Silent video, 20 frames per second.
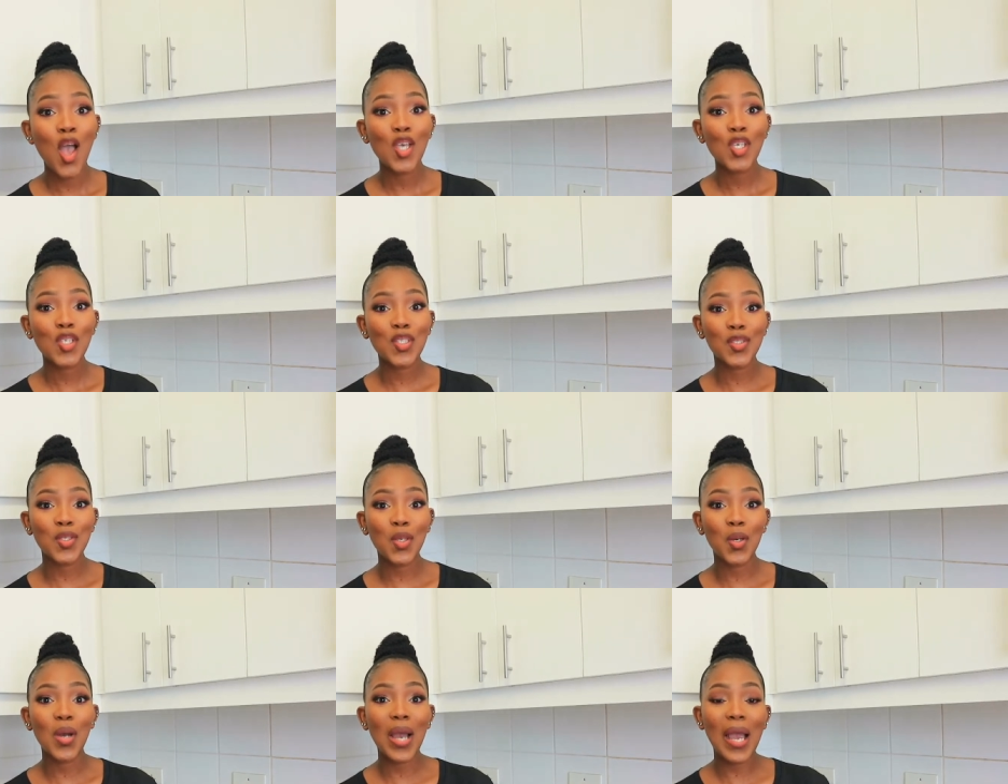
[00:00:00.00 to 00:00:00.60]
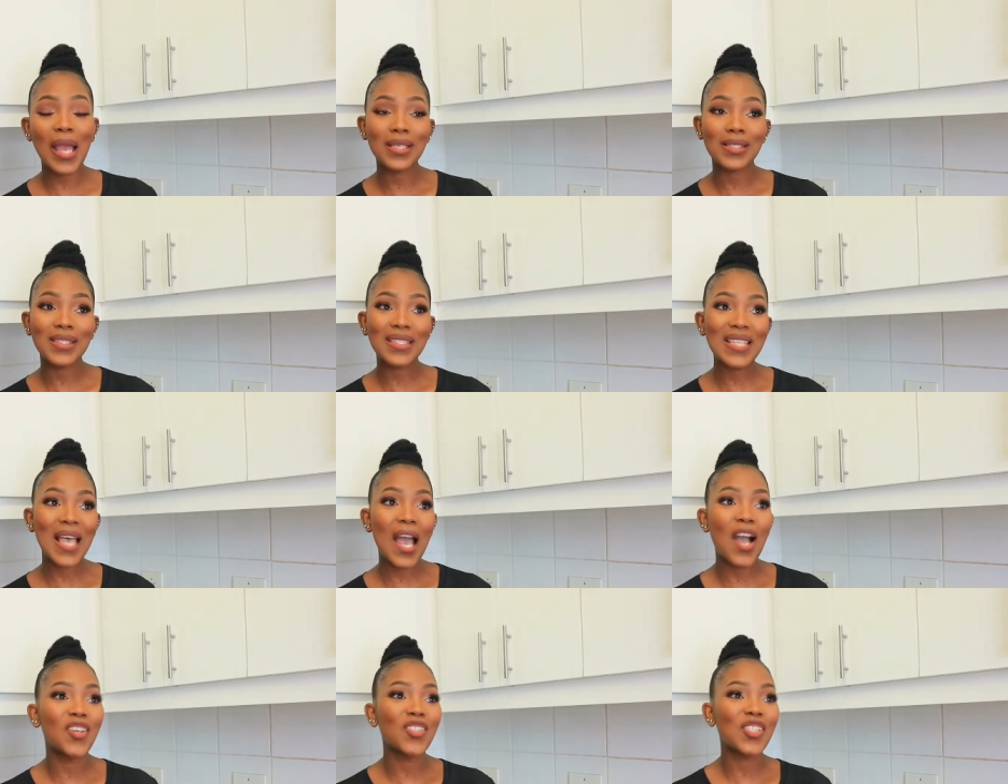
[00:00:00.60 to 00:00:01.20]
So I
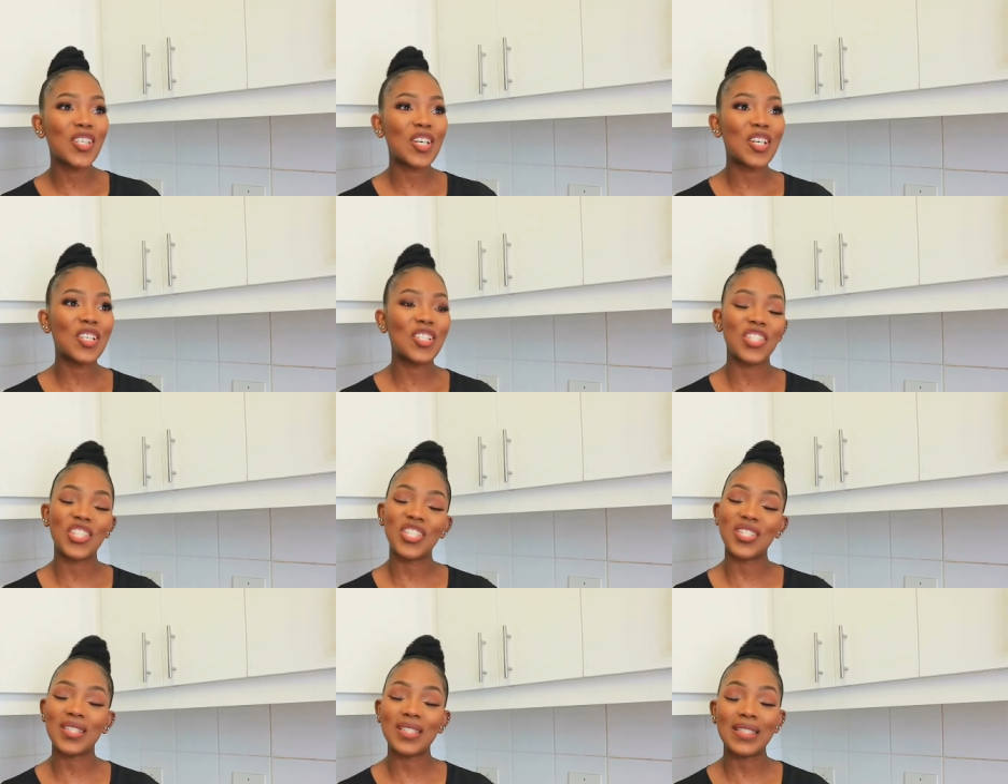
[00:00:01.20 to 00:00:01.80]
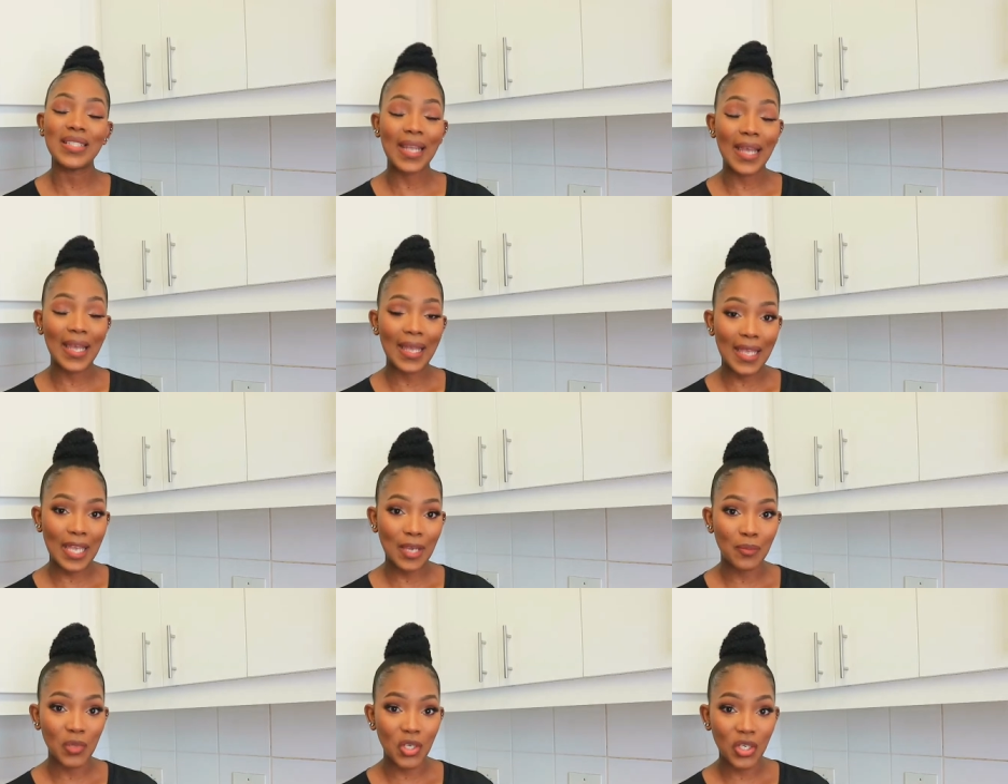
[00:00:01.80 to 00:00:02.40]
sound congested, I
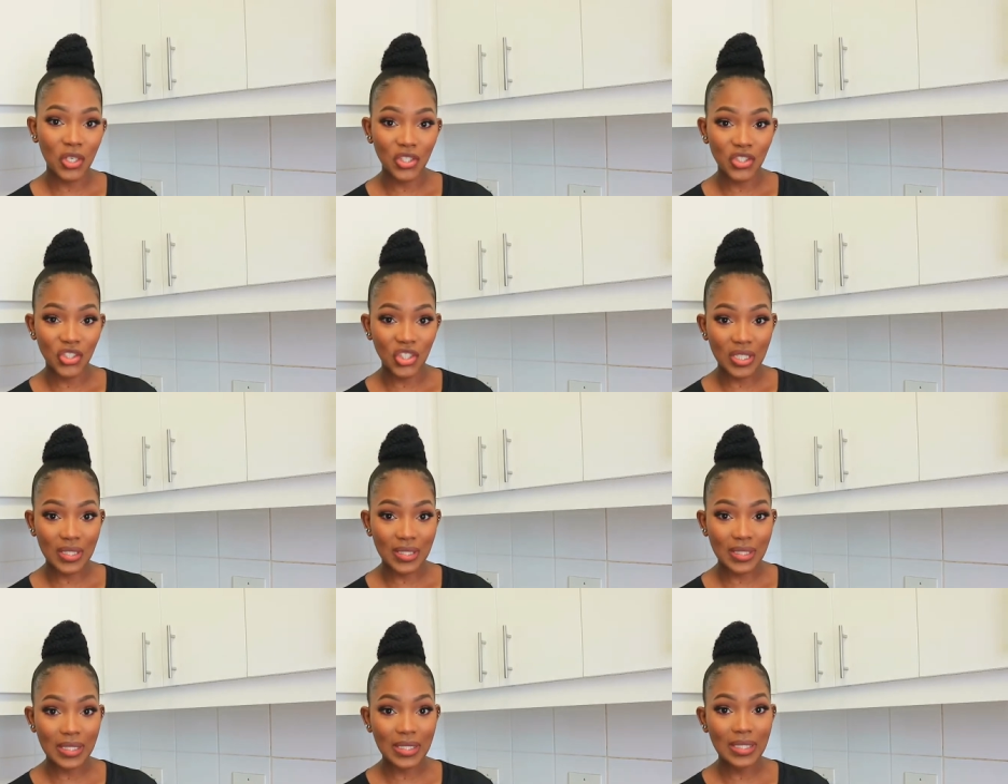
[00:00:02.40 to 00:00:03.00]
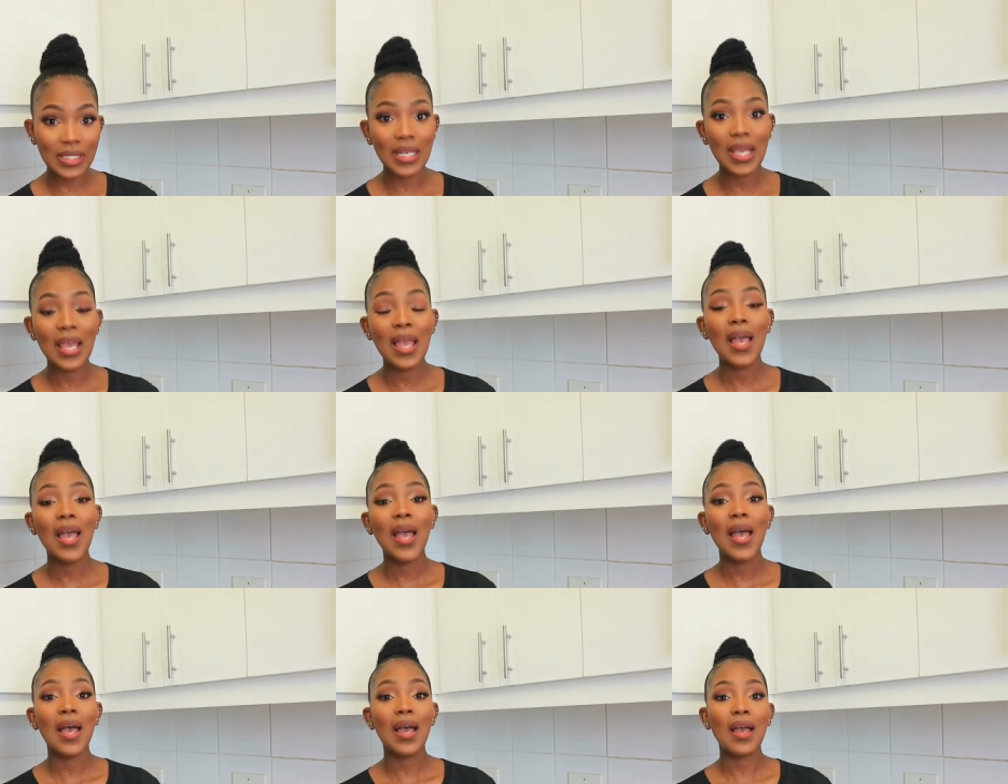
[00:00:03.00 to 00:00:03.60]
am congested,
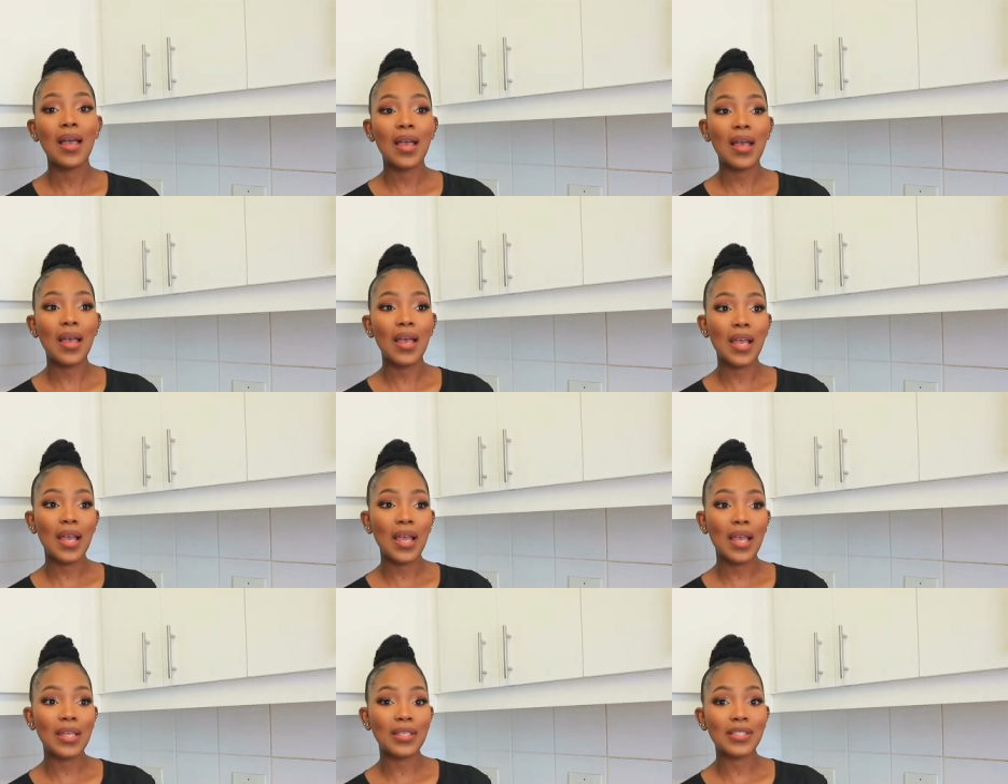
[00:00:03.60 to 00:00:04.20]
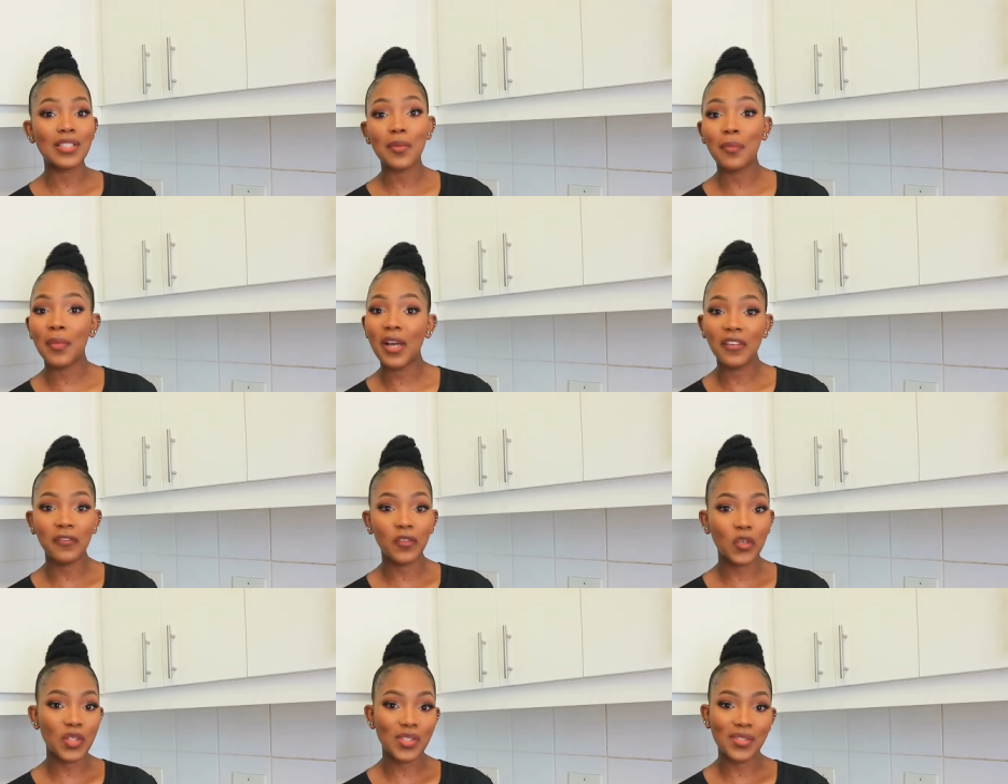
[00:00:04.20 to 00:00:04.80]
and my
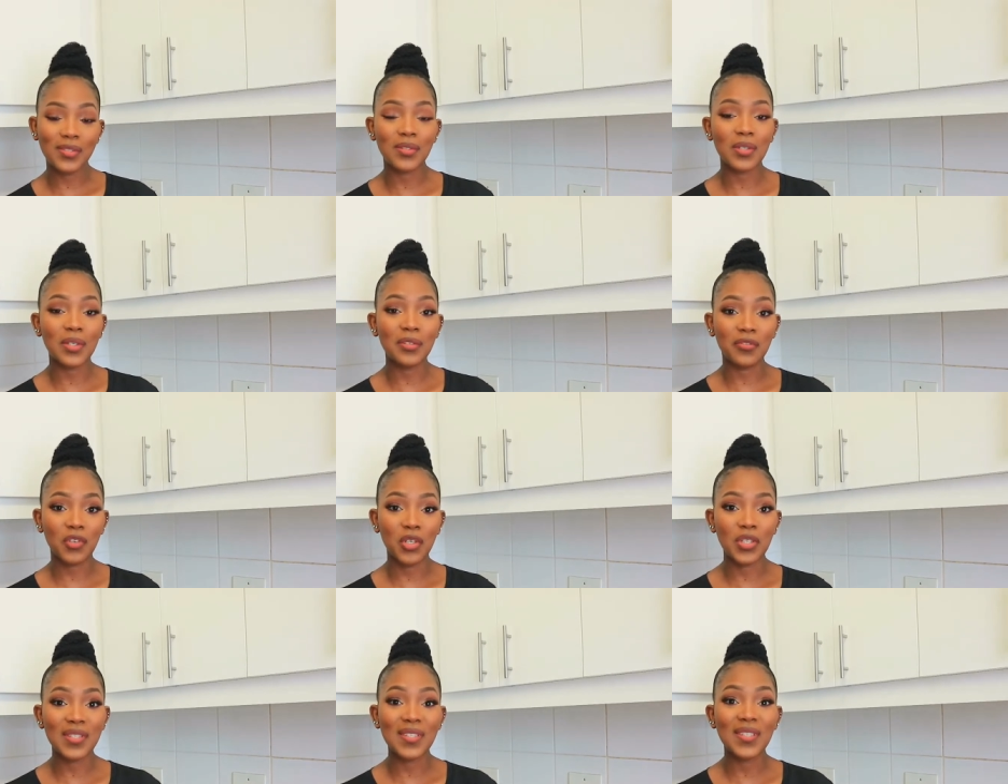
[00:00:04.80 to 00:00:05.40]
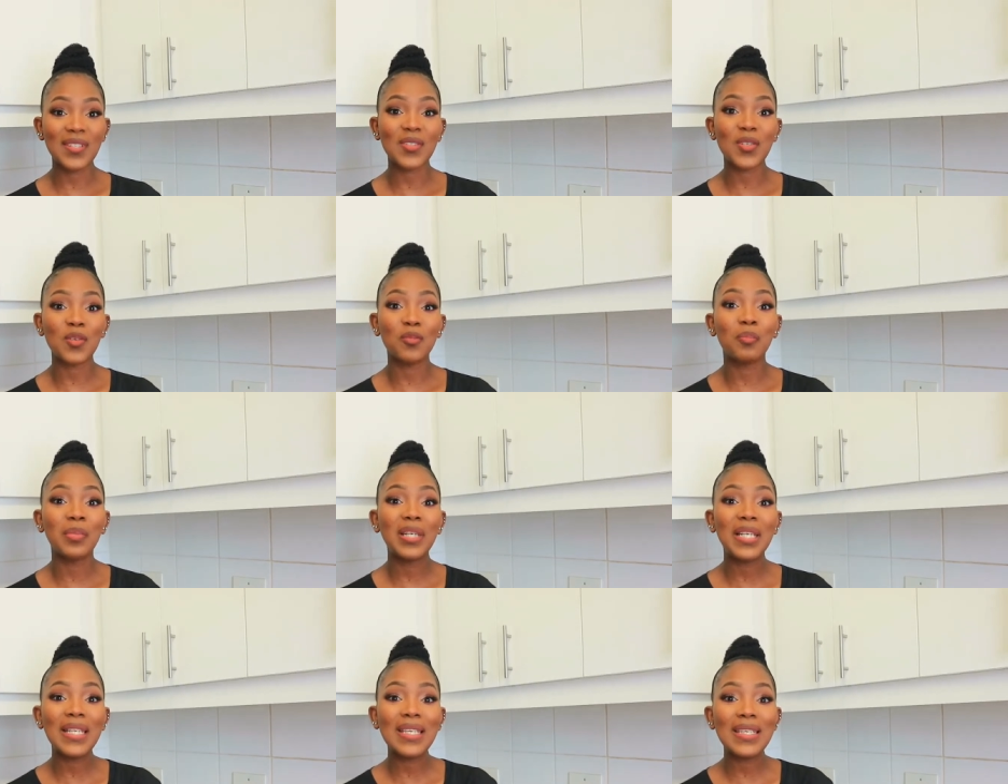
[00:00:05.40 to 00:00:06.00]
voice is not voicing, so
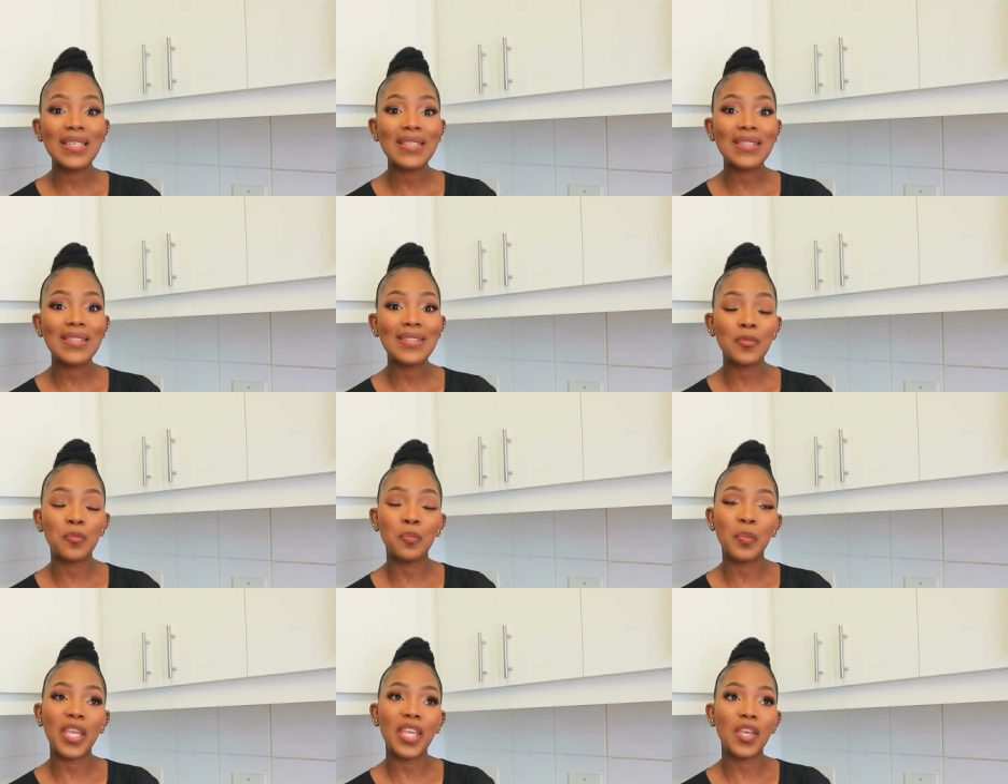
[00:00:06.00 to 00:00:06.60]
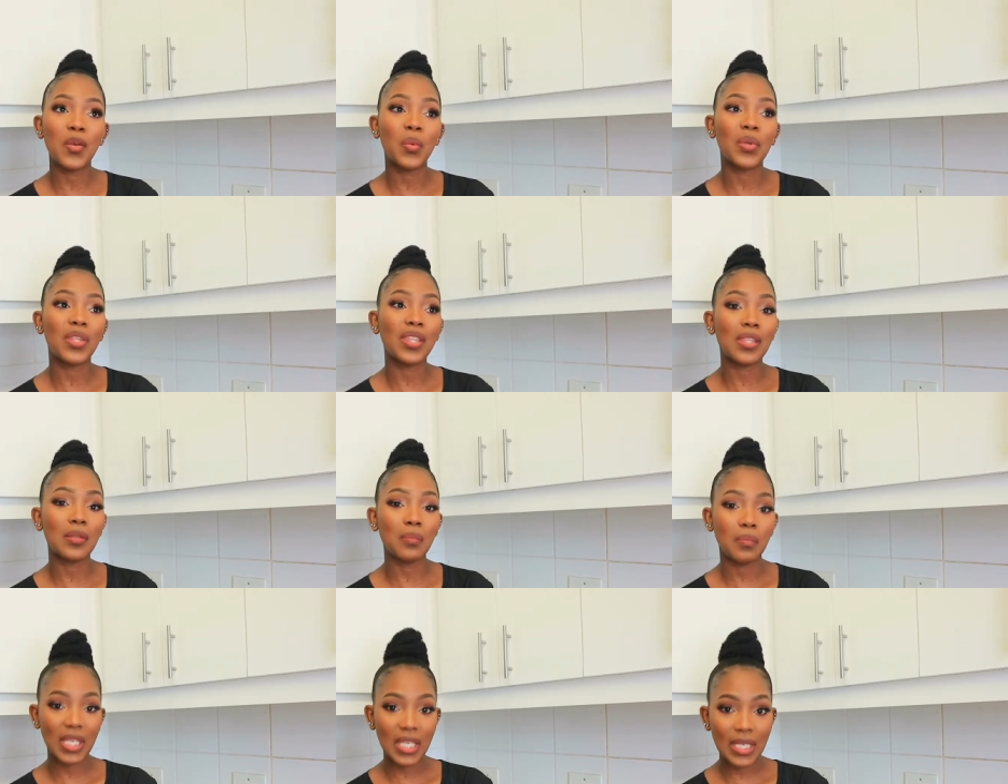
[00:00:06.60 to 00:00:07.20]
please bear
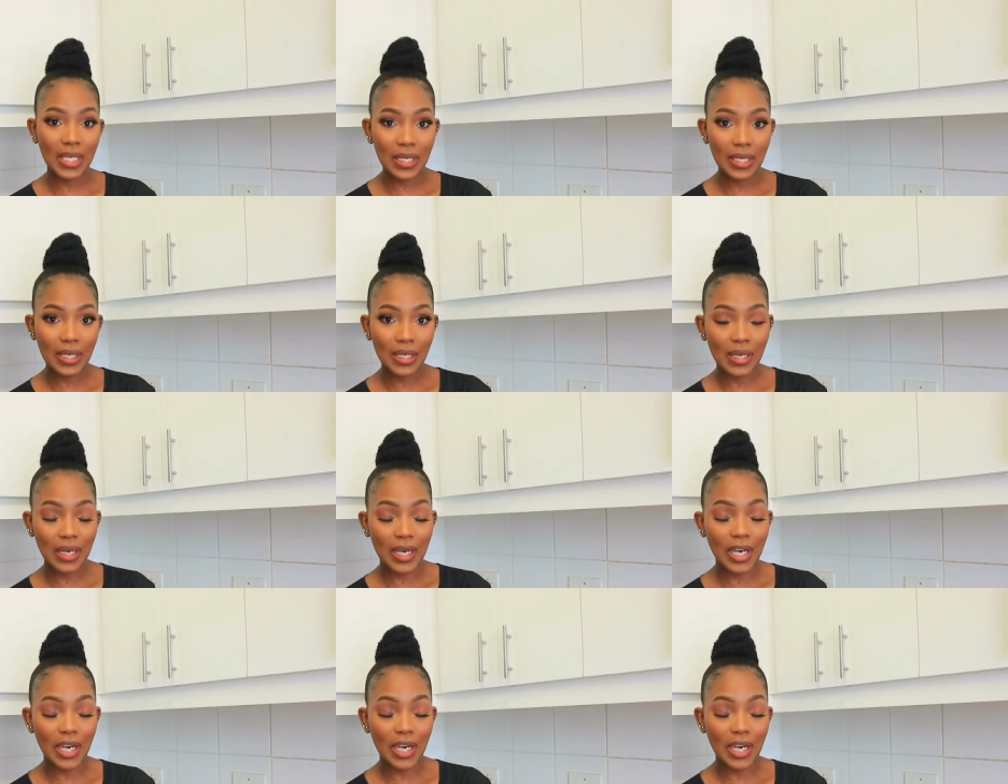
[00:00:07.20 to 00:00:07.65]
with me.